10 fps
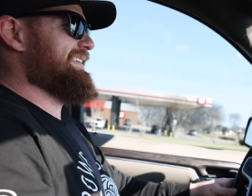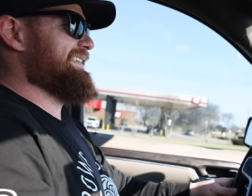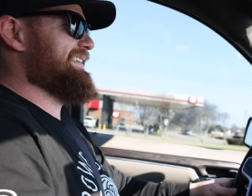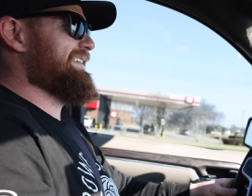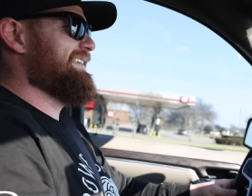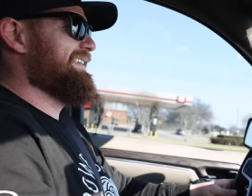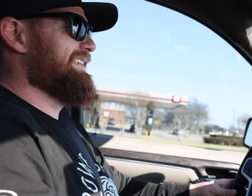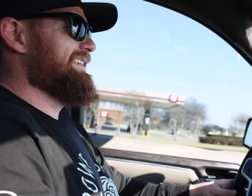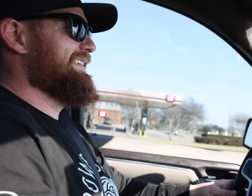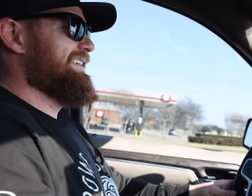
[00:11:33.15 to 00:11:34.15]
All right,
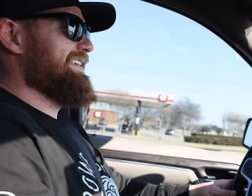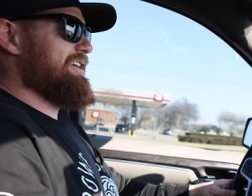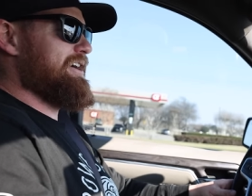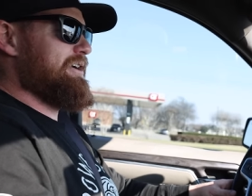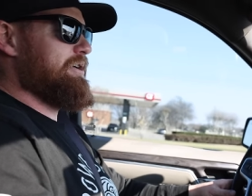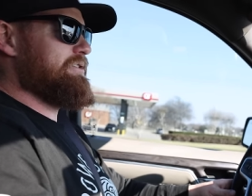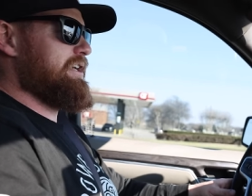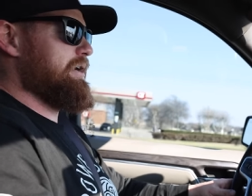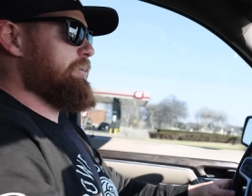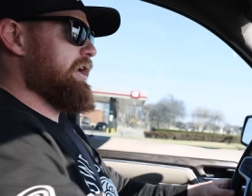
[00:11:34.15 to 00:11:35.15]
man. All right, I'll see
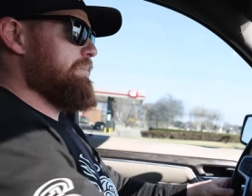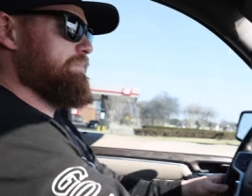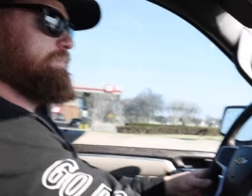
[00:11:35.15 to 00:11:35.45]
you in a bit.